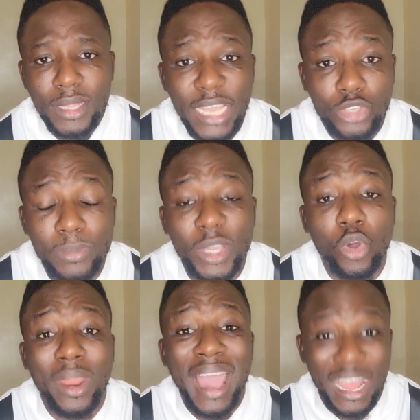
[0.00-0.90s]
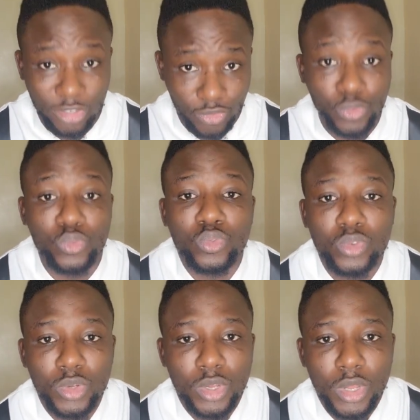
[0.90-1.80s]
There's something called hard crude.
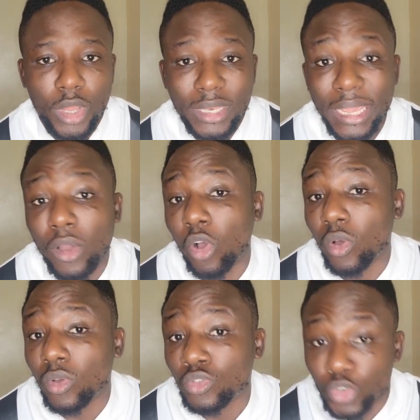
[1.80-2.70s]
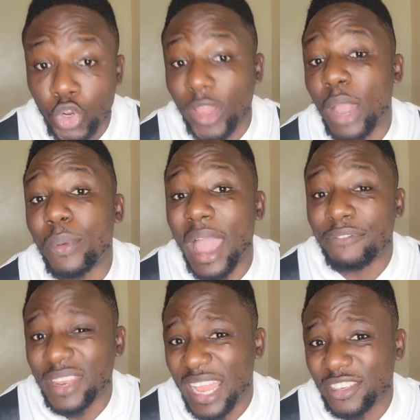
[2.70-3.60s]
The crude oil we
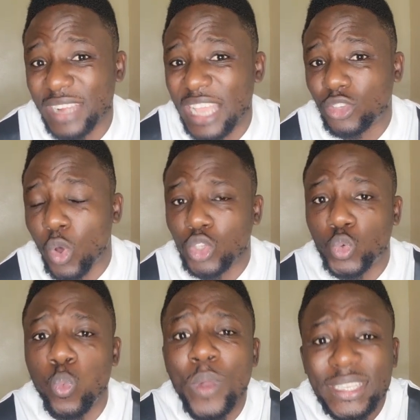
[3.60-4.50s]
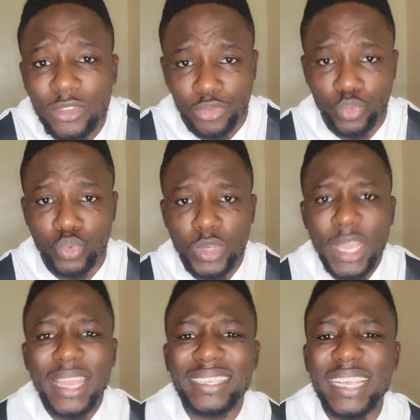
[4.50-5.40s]
have in Nigeria is called sweet crude.
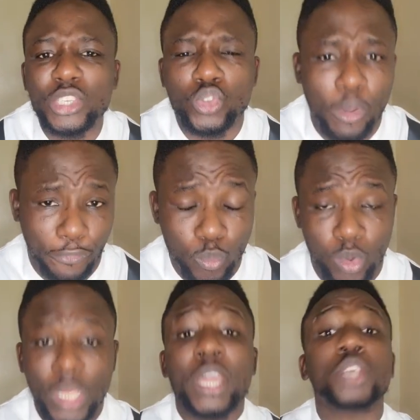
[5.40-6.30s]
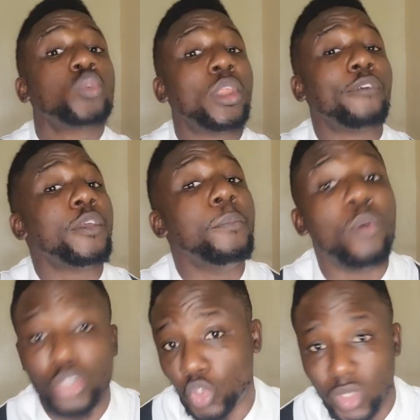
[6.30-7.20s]
It's a soft one. It's one of the
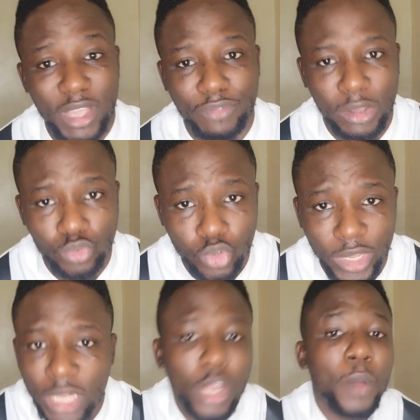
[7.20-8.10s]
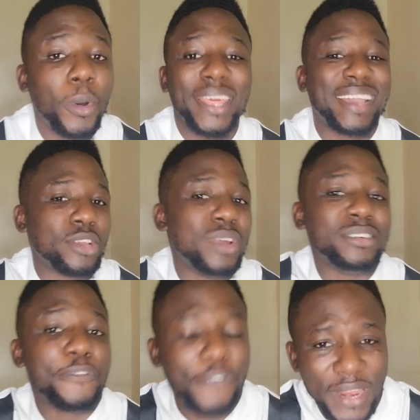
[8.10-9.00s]
most sought after crude oil. But the
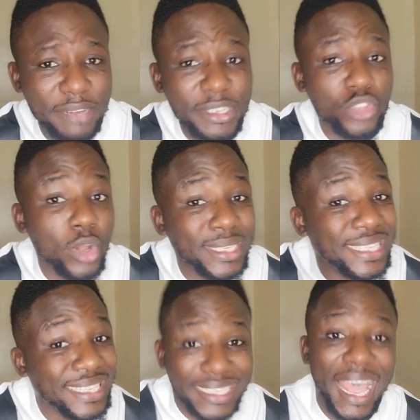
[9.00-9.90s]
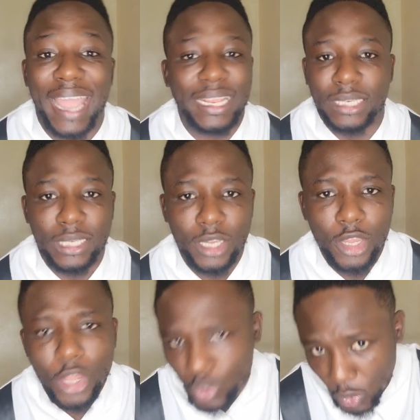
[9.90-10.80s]
Kaduna refinery is not designed.
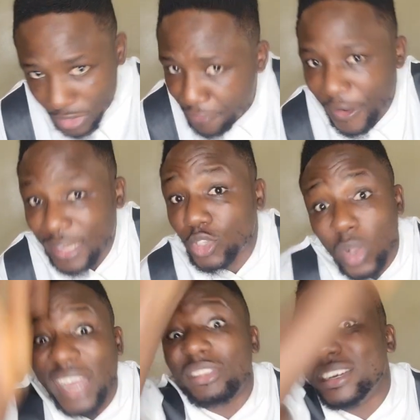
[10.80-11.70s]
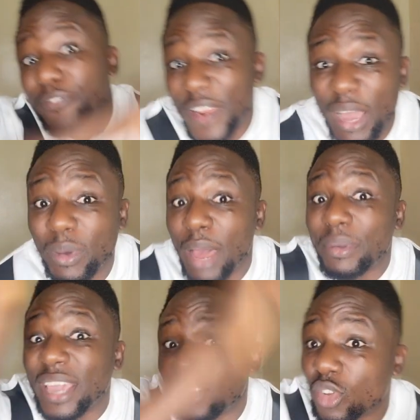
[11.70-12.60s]
So refine, so Kaduna refinery, whether
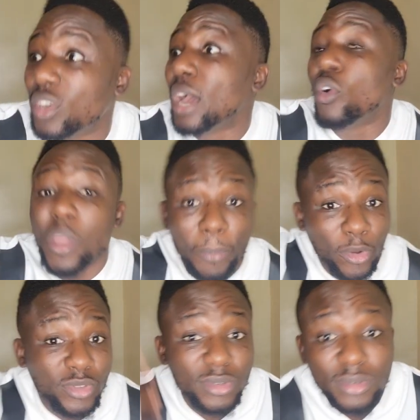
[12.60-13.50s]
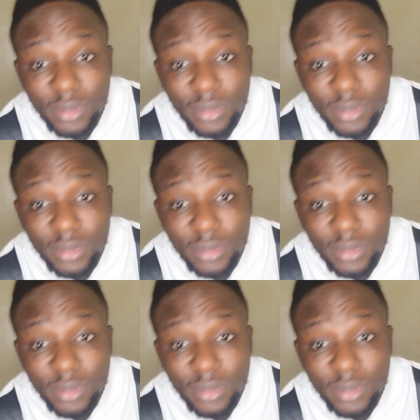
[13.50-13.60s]
we get or not, they go import.